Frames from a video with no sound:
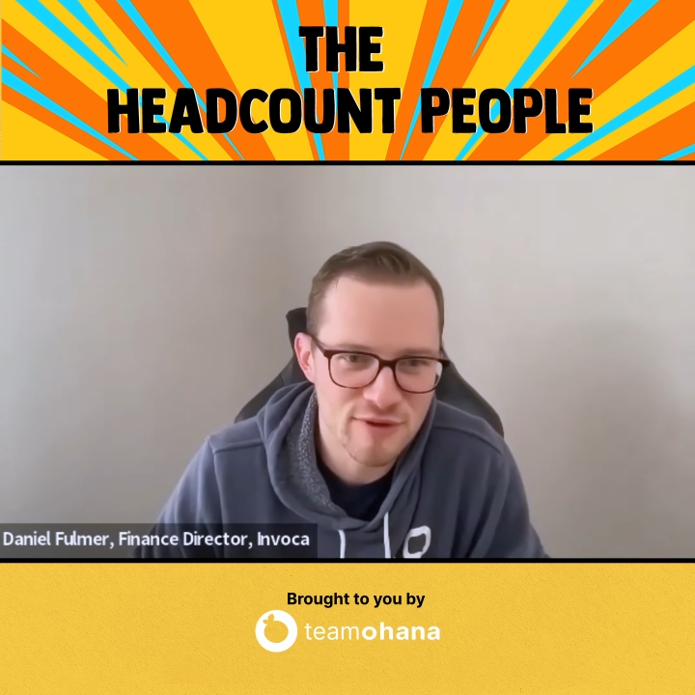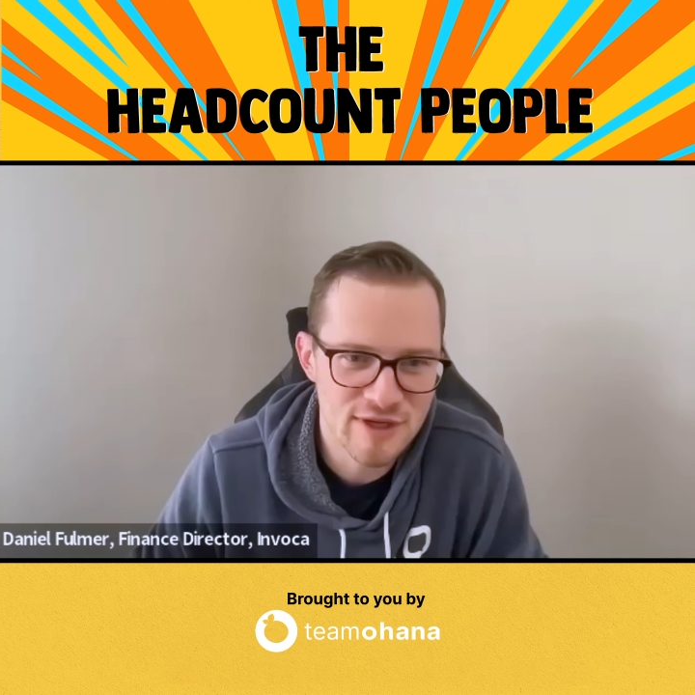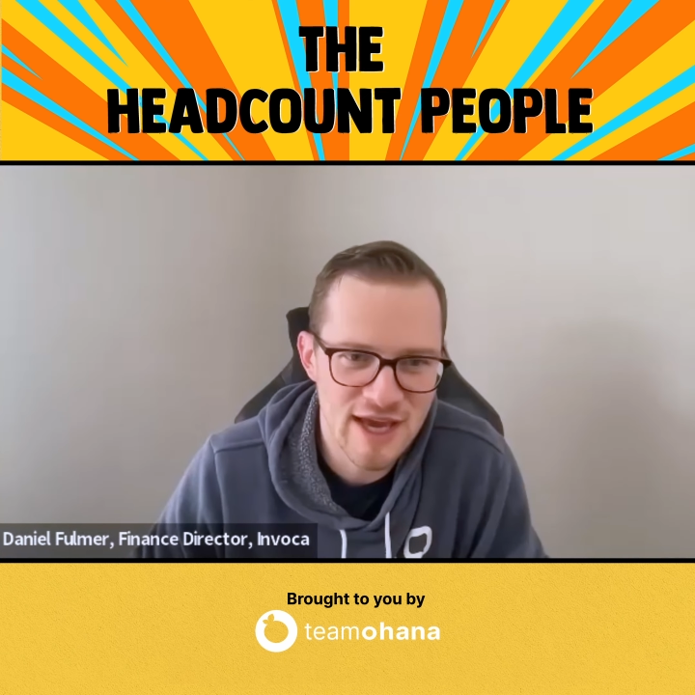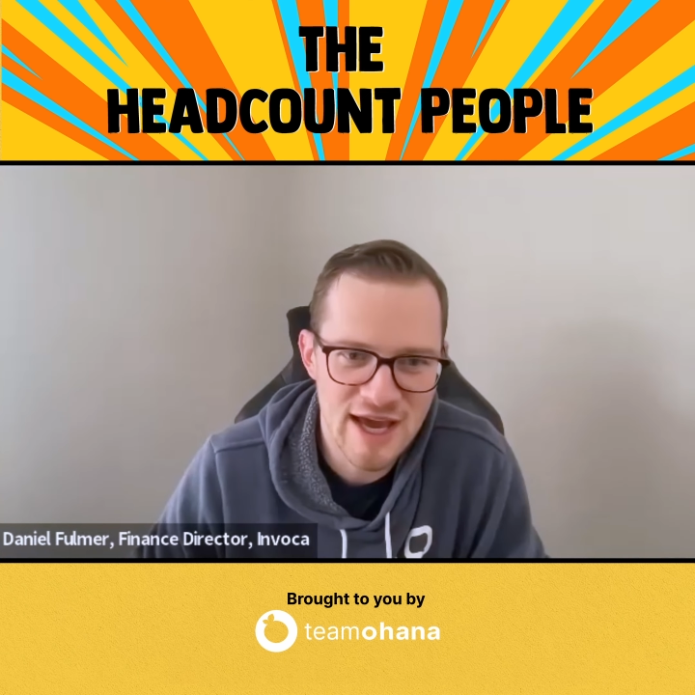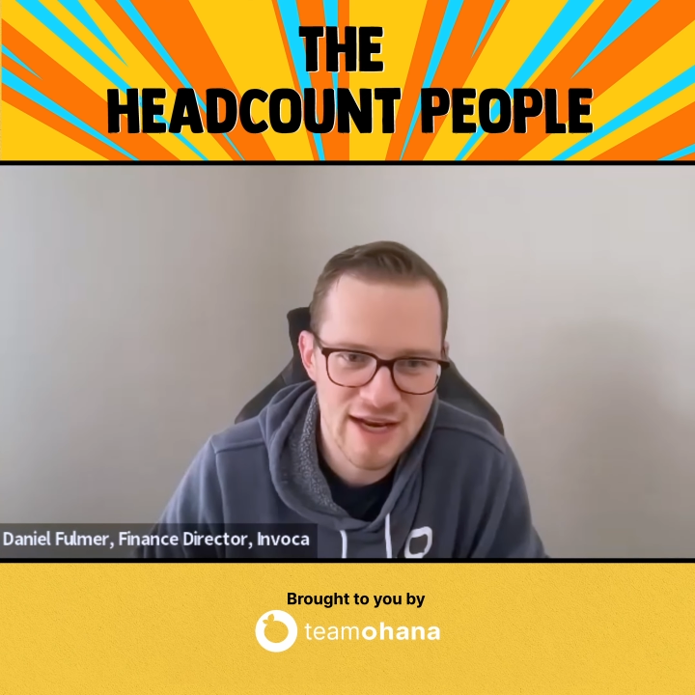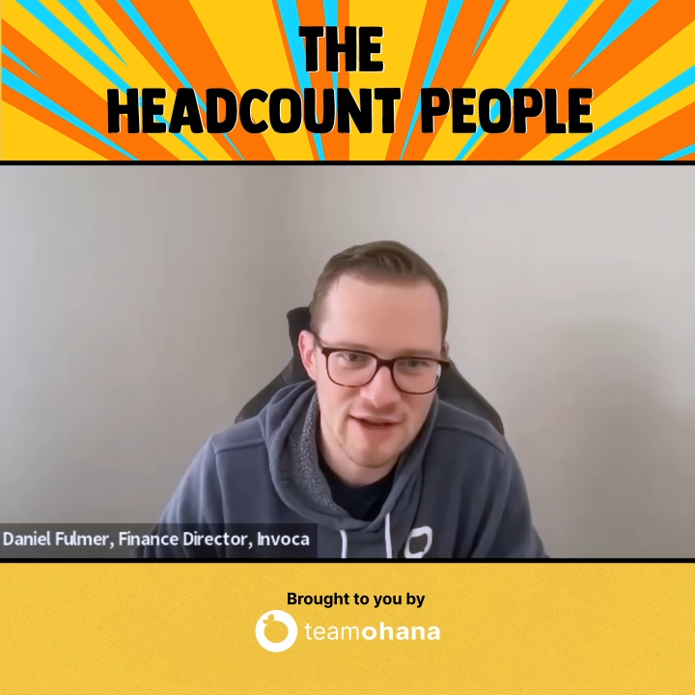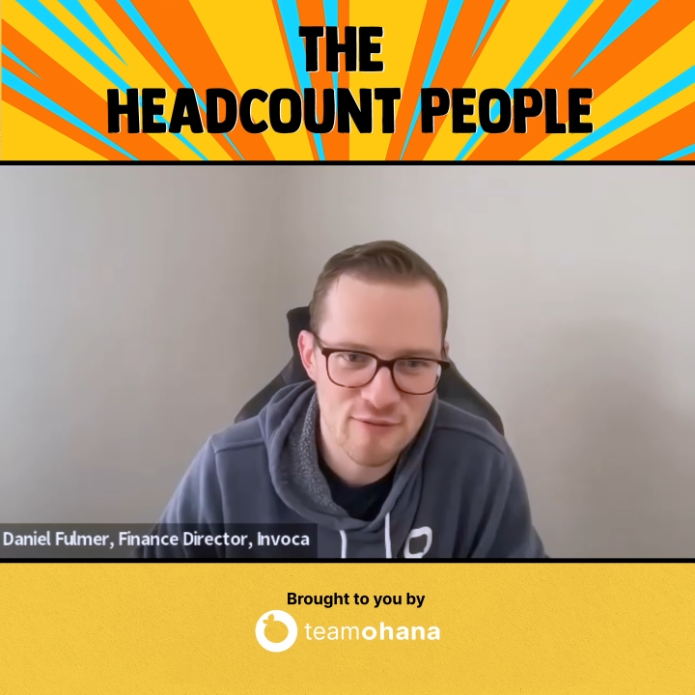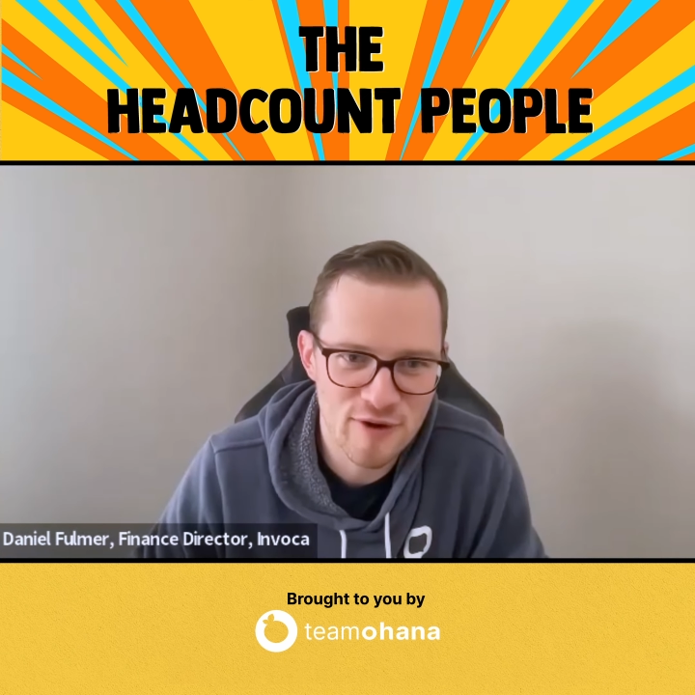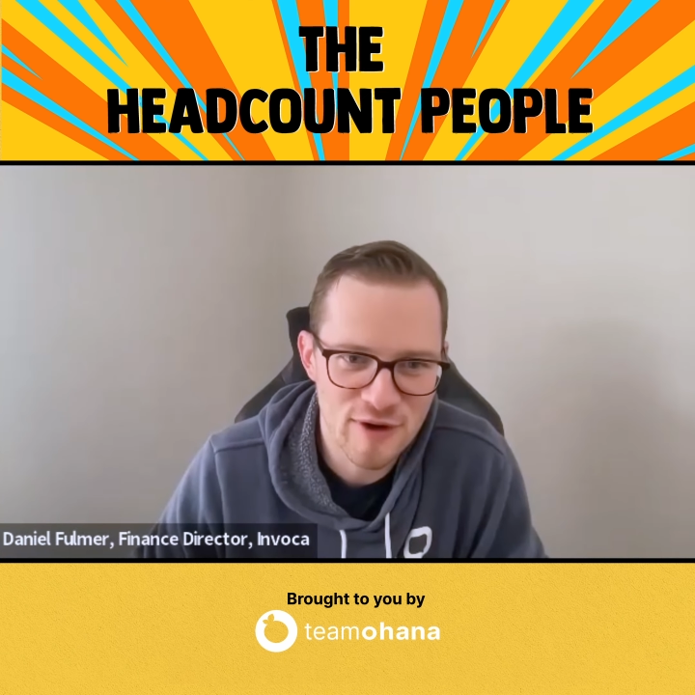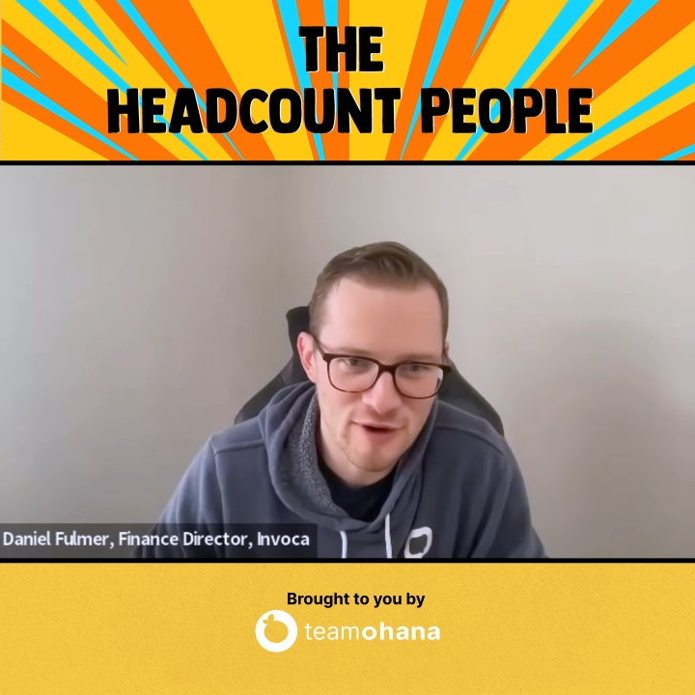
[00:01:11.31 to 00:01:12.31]
We had it
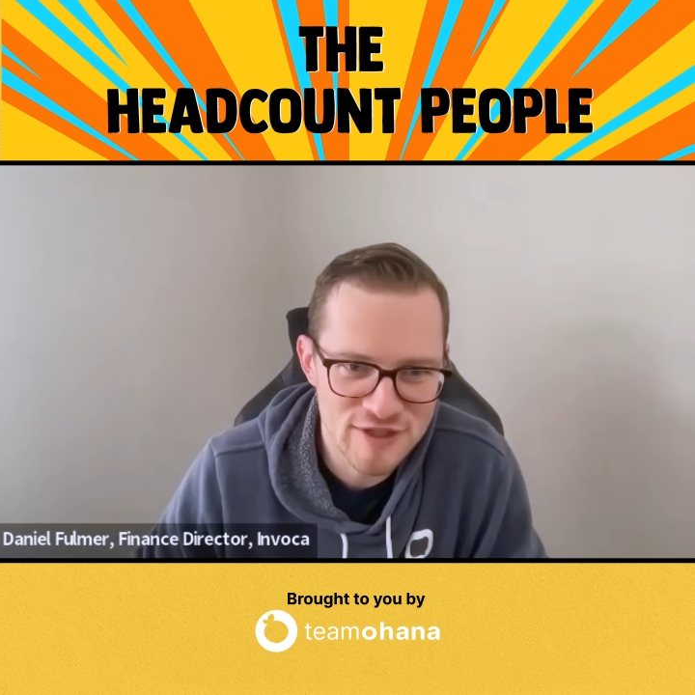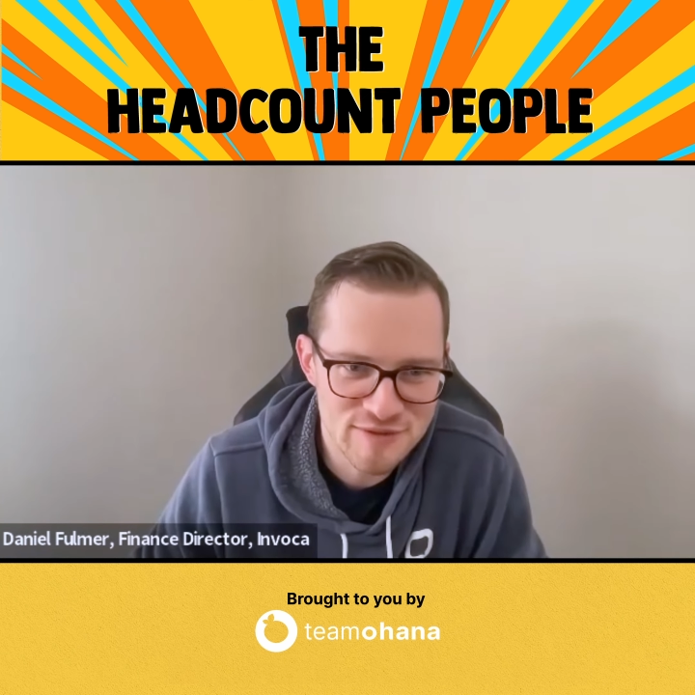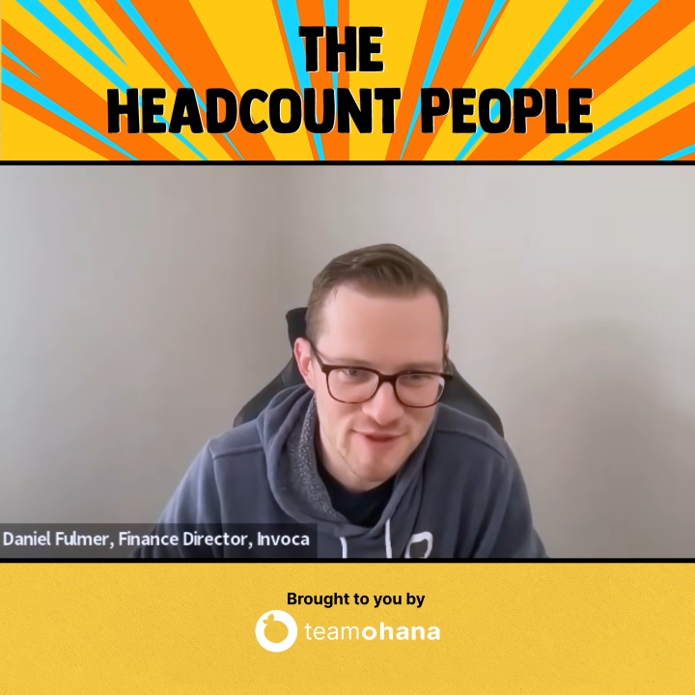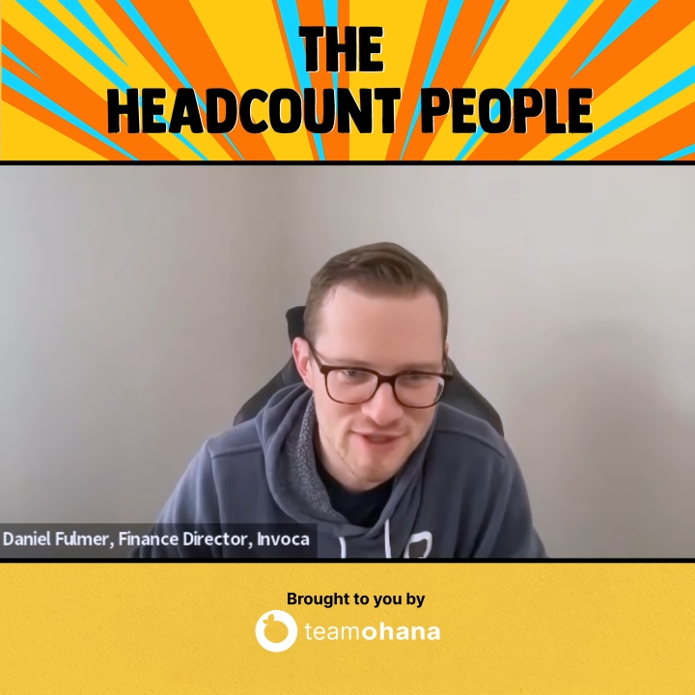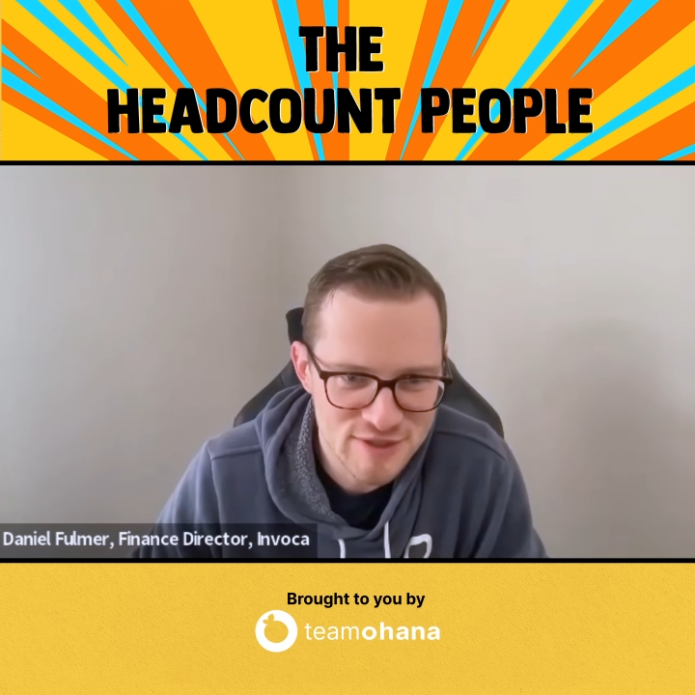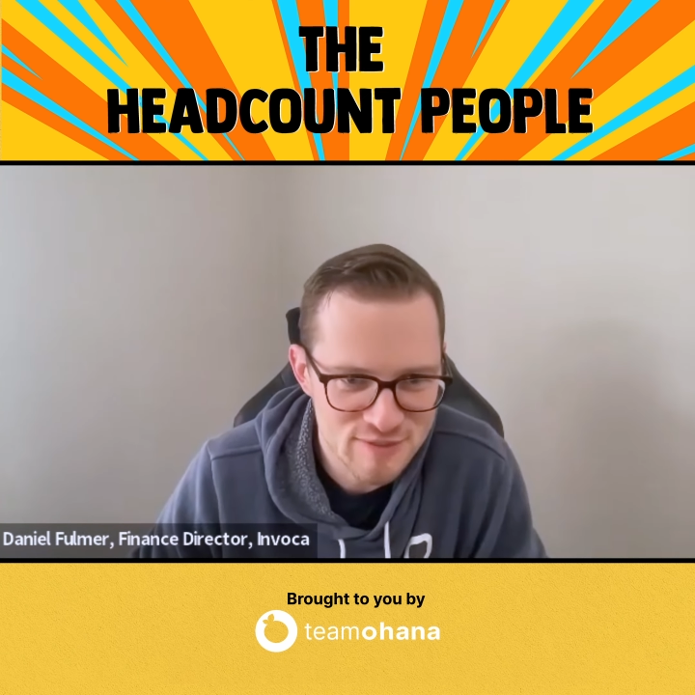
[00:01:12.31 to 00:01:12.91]
where each business